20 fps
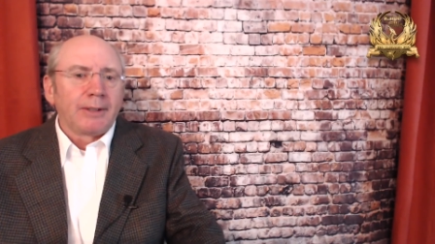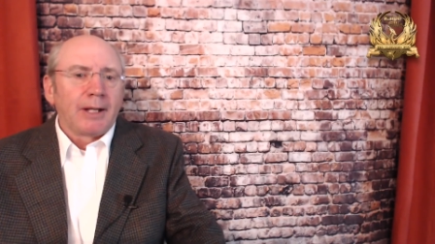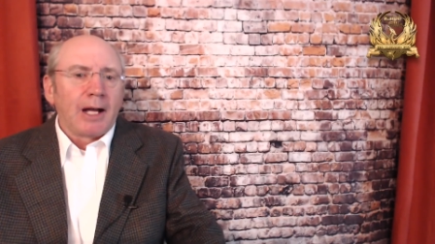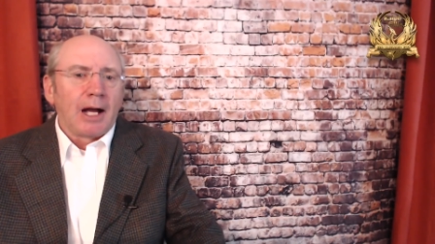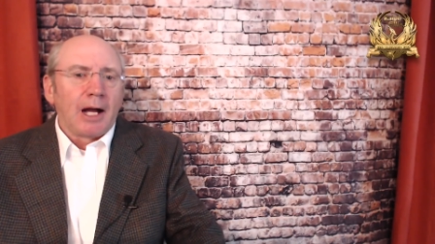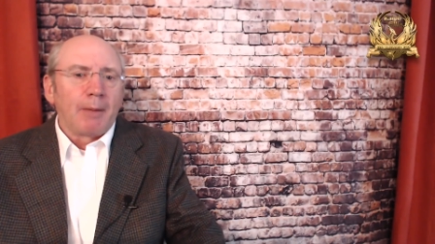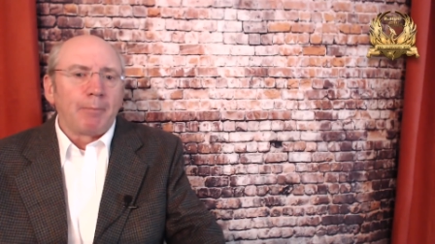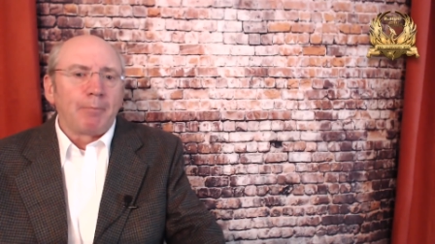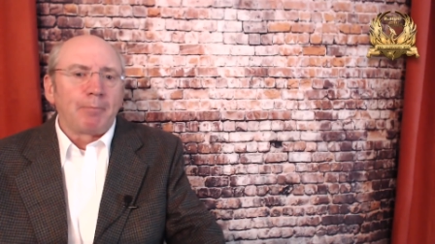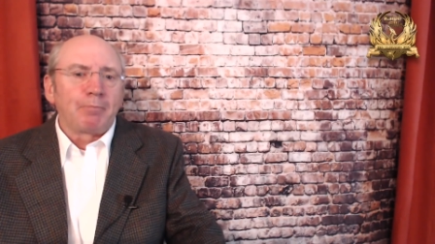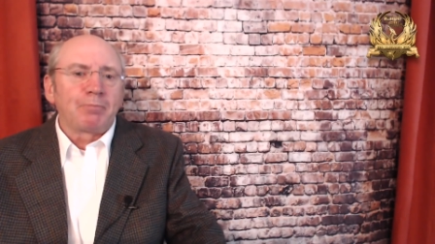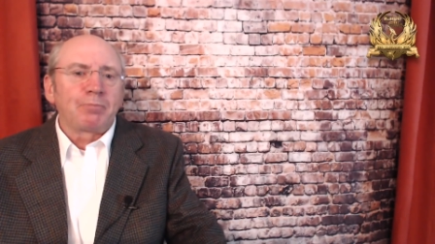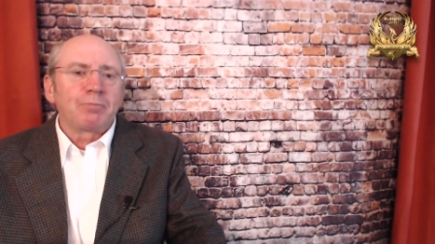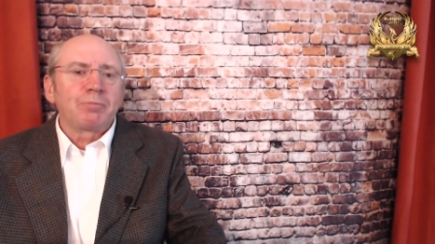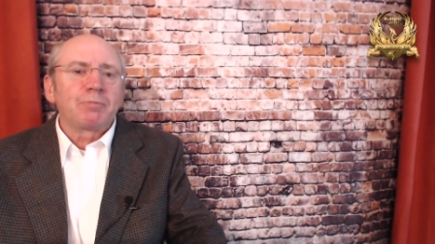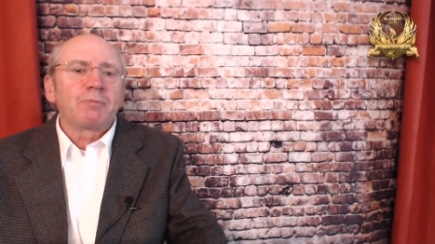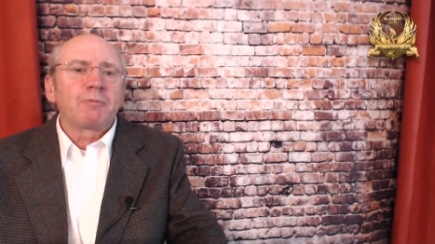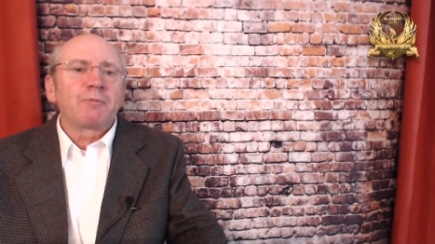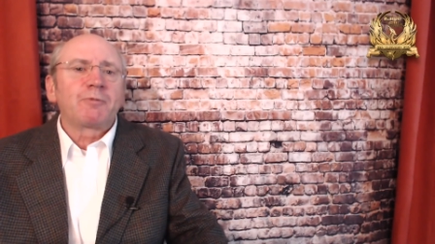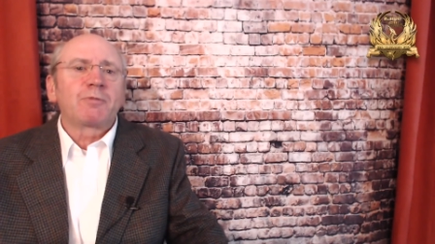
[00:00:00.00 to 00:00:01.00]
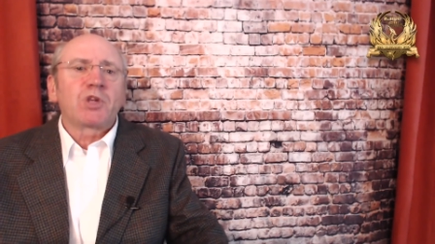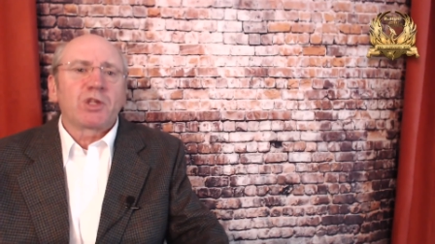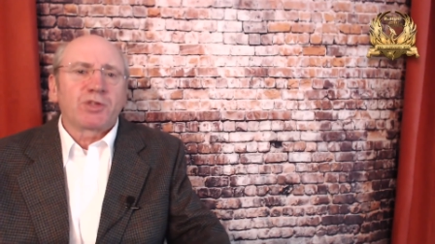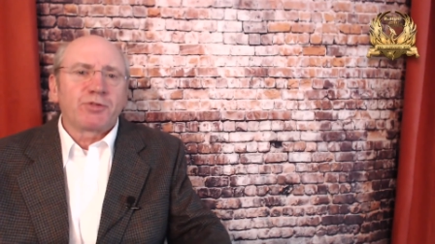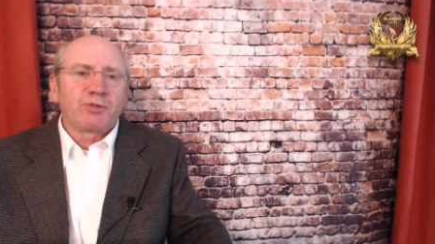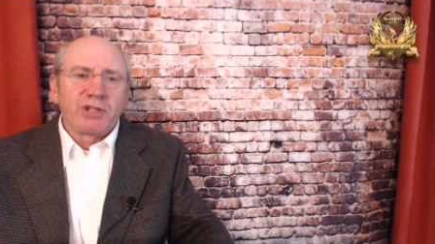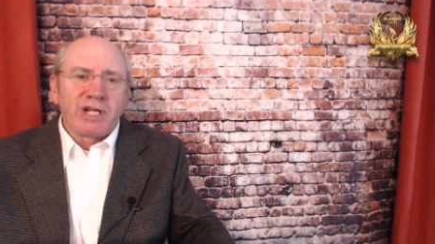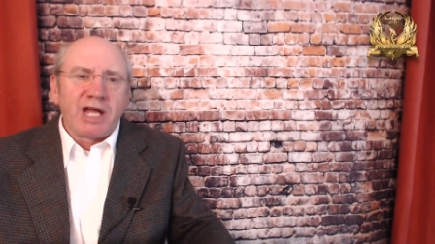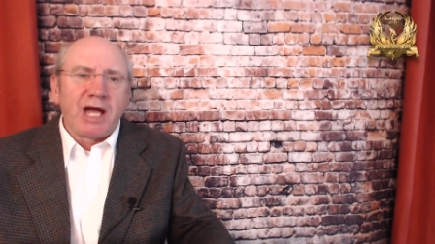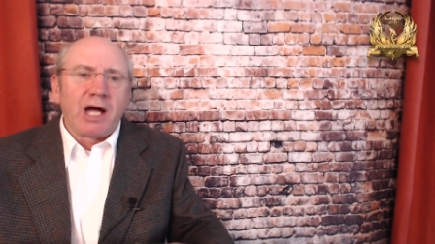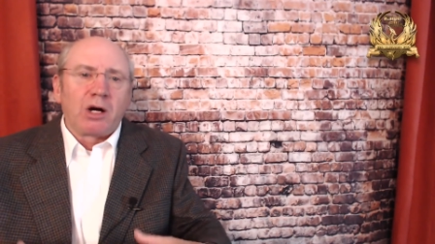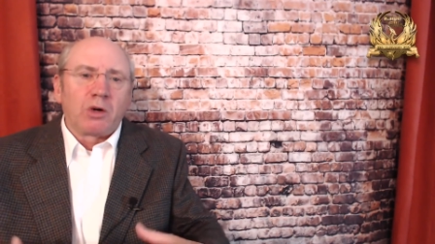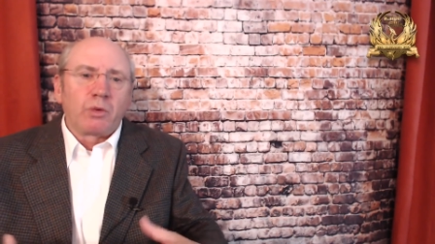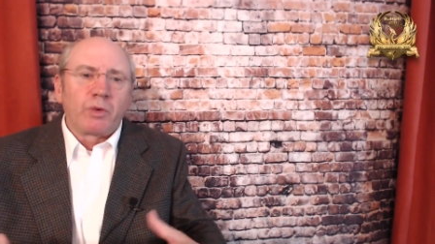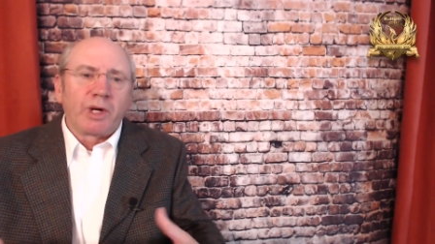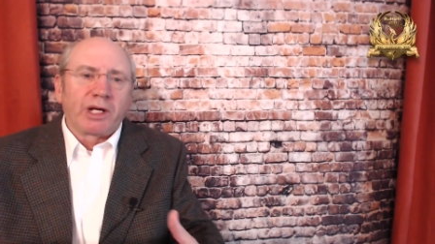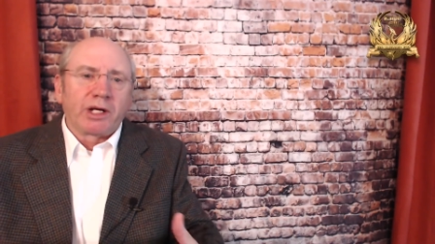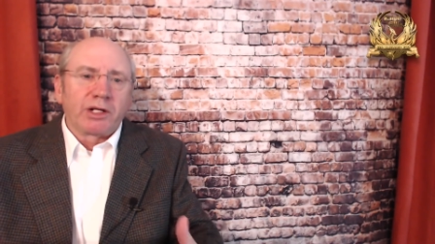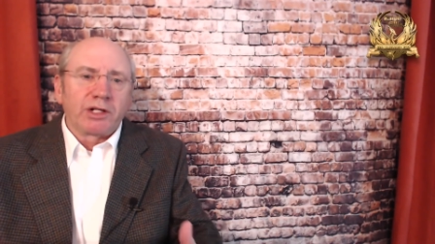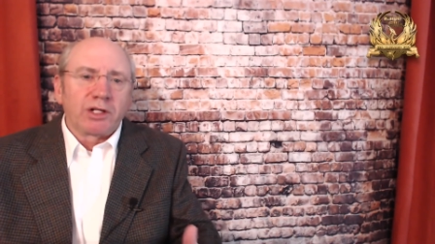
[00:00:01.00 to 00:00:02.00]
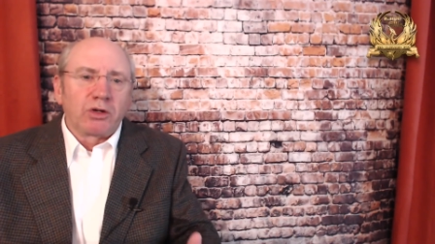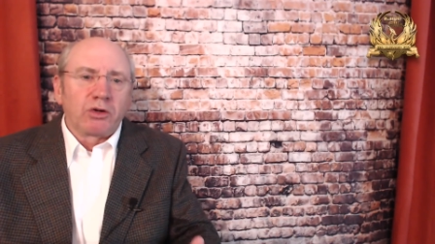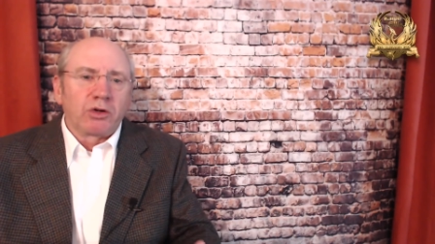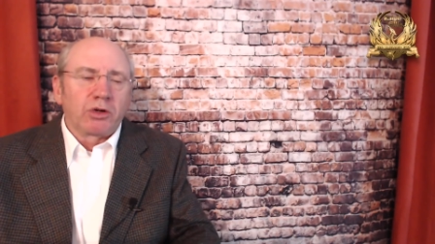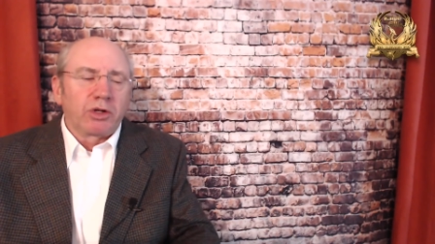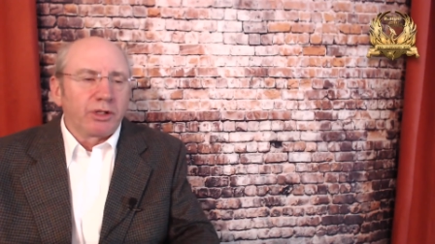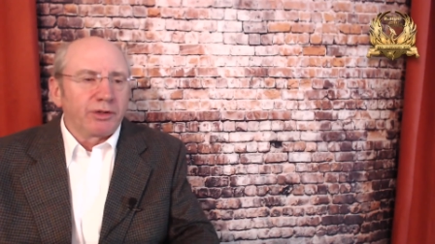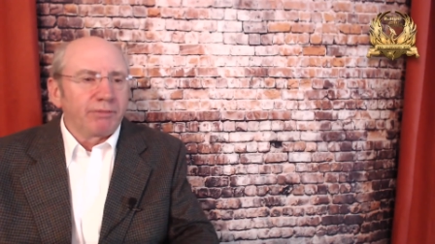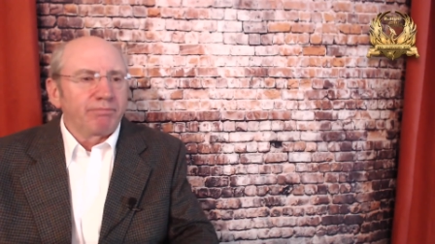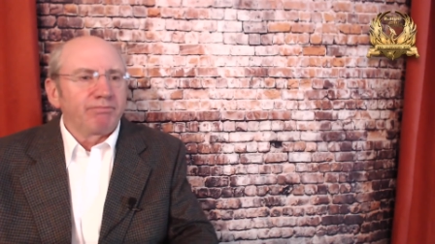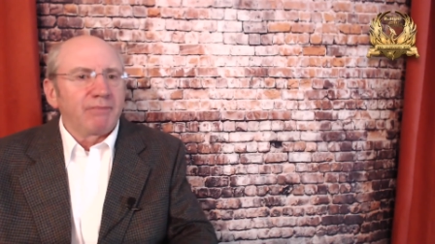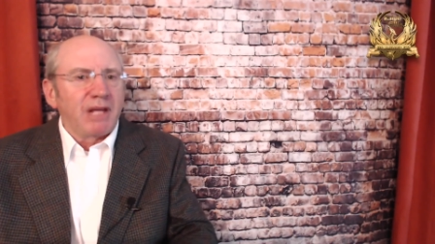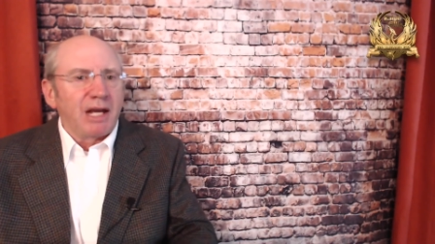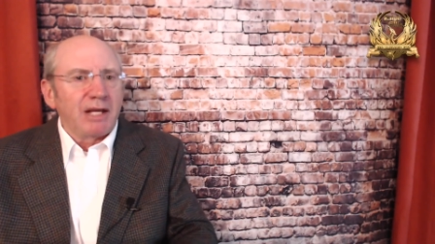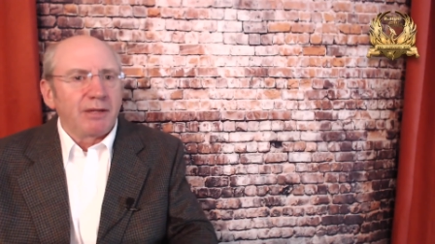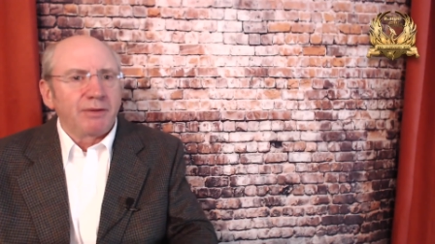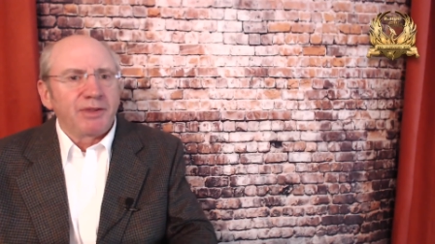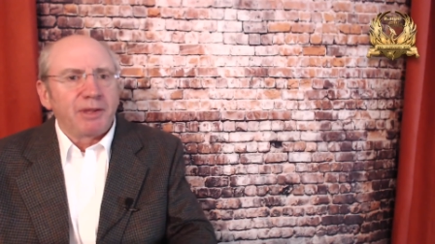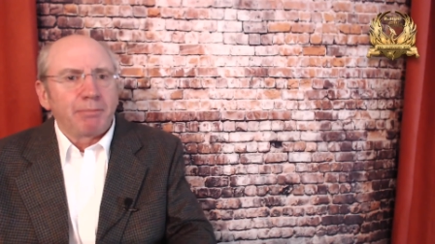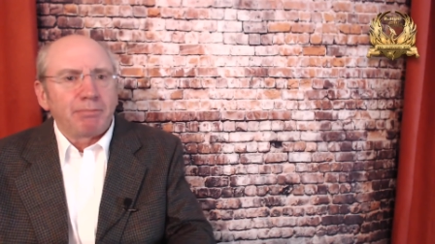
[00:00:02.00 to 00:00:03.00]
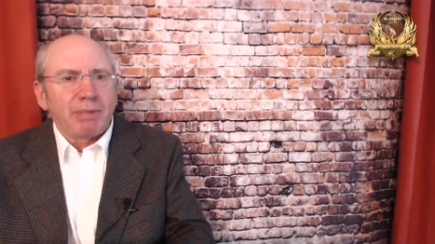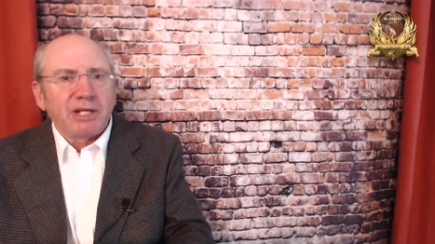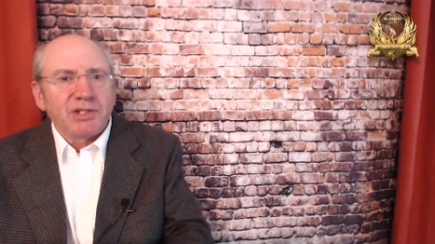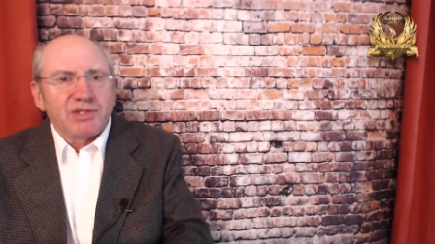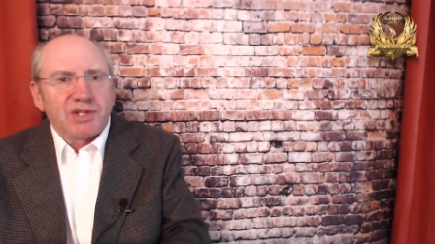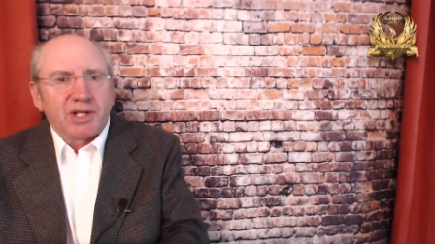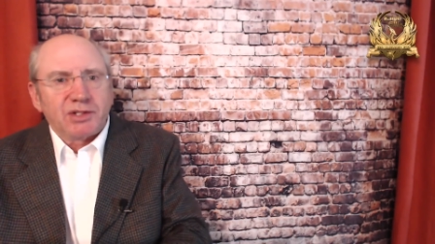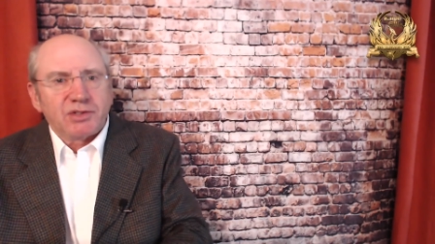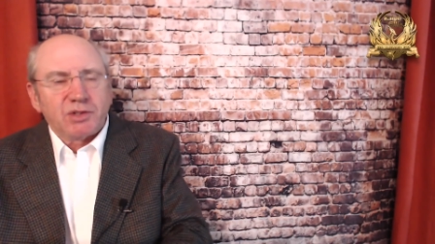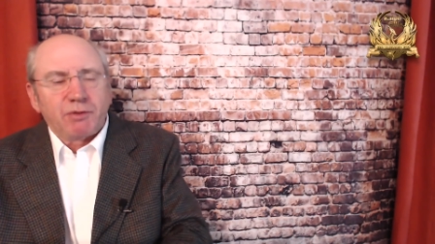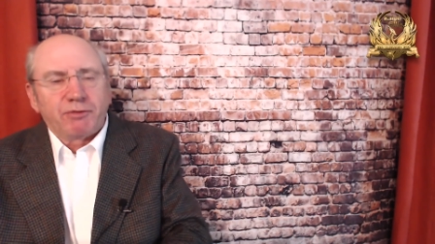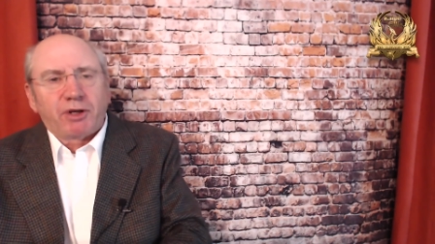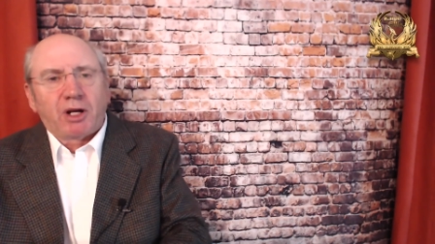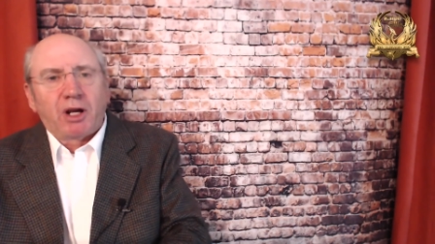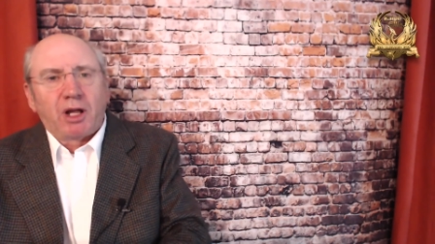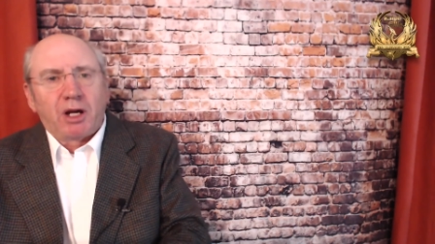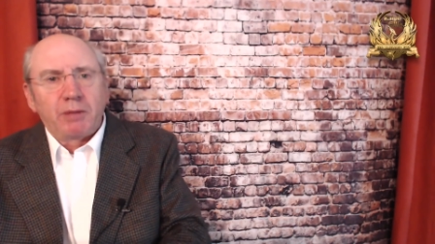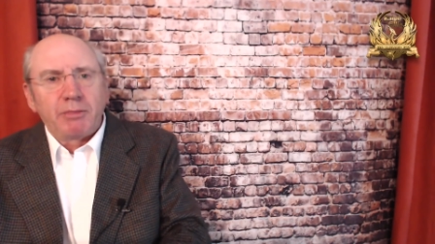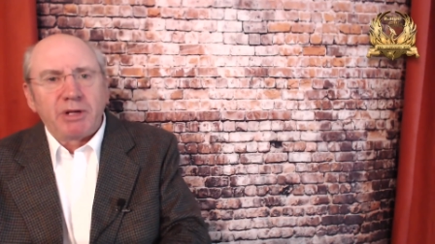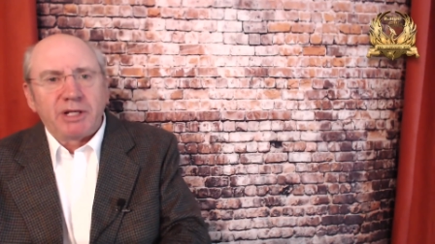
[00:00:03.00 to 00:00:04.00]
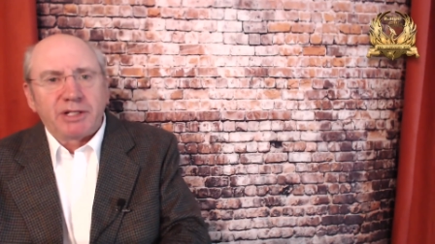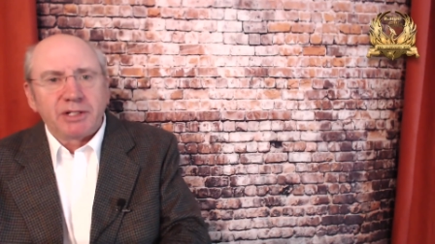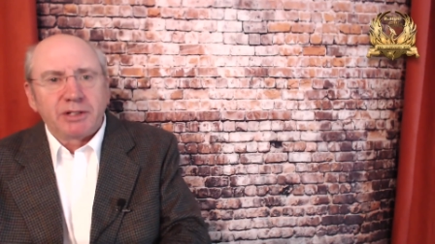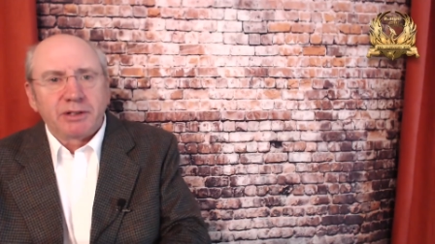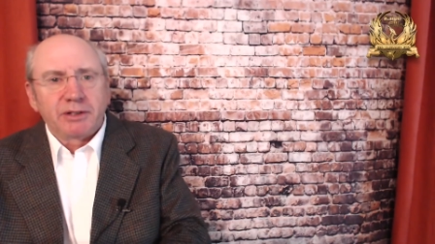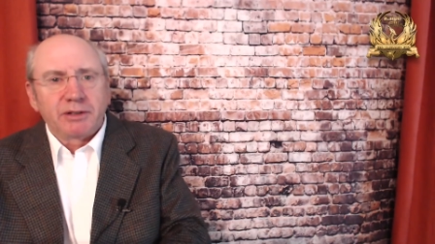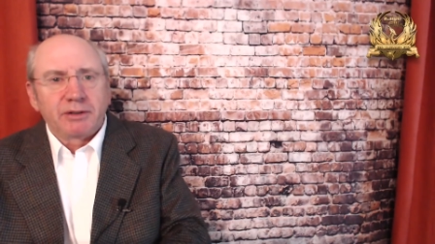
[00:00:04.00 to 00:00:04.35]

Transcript: Um, just for now, we're going to look at the basics of climate